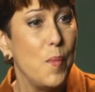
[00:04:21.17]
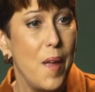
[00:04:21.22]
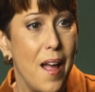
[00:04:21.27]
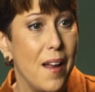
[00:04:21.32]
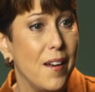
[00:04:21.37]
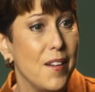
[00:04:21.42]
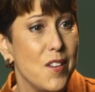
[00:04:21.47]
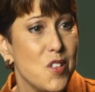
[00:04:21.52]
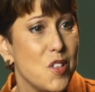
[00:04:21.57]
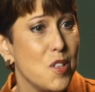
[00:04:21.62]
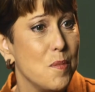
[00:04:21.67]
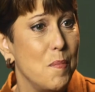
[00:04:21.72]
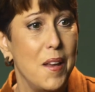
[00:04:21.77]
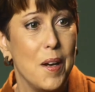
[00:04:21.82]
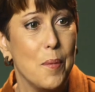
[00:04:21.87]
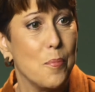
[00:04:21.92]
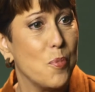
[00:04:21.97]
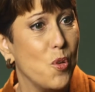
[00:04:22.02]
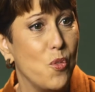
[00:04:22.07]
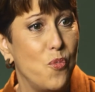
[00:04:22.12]
for whom
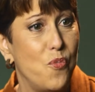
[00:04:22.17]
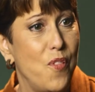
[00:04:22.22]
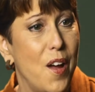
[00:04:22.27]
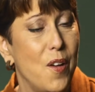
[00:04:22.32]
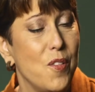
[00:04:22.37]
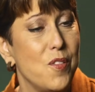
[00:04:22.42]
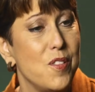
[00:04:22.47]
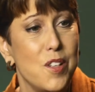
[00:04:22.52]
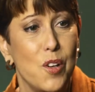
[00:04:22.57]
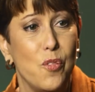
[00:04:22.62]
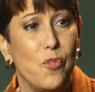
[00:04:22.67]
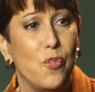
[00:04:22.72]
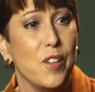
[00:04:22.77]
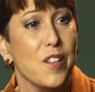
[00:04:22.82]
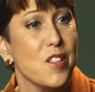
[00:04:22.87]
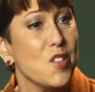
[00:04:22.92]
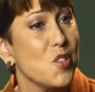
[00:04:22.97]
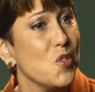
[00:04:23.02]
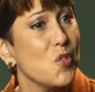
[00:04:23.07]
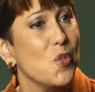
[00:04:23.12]
Alice made a
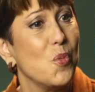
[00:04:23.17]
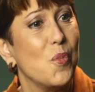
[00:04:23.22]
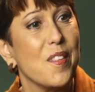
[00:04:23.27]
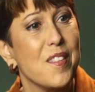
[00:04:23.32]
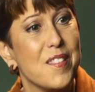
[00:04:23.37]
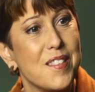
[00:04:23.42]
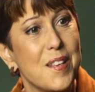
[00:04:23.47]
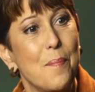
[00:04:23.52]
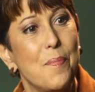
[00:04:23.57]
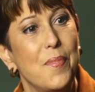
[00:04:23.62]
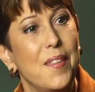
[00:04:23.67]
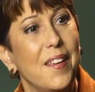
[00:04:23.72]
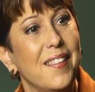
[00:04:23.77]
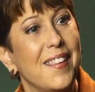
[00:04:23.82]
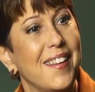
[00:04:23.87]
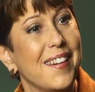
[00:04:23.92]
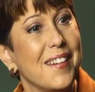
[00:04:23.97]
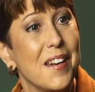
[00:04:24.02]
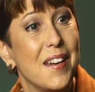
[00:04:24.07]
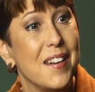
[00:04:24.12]
profound difference with
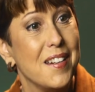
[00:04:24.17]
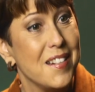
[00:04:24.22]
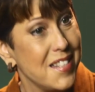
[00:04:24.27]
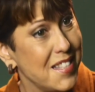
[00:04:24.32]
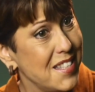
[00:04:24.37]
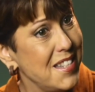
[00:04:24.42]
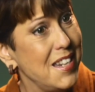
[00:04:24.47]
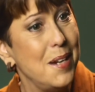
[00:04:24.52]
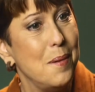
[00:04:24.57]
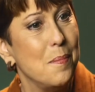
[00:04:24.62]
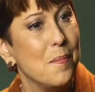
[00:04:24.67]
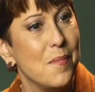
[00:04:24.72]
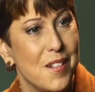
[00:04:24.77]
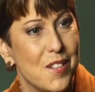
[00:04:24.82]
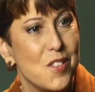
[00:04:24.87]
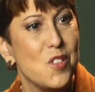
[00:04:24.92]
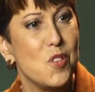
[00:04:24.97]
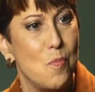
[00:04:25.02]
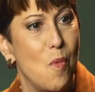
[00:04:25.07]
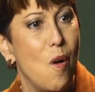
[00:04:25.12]
something that
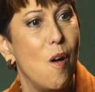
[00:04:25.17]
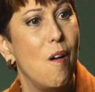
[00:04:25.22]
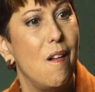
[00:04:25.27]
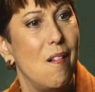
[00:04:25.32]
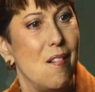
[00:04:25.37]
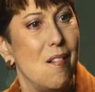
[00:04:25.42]
seemed